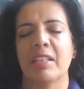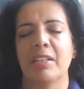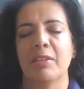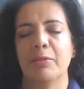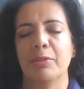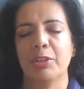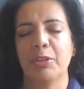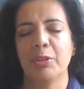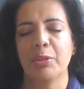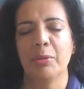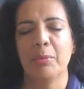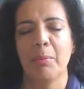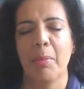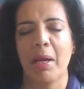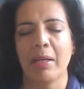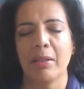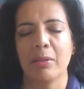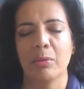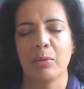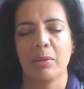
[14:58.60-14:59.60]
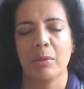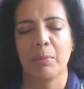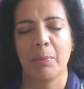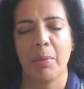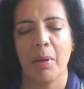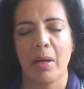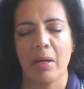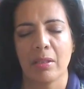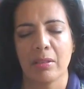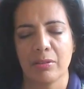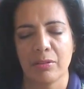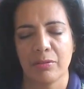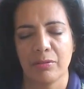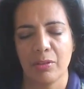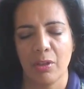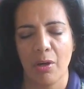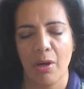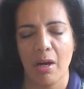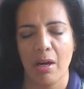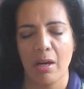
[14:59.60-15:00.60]
and return back to the part of
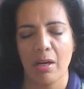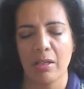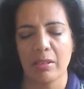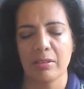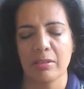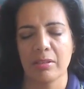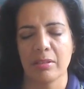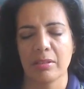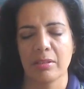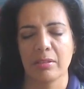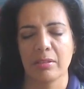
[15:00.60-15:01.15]
your heart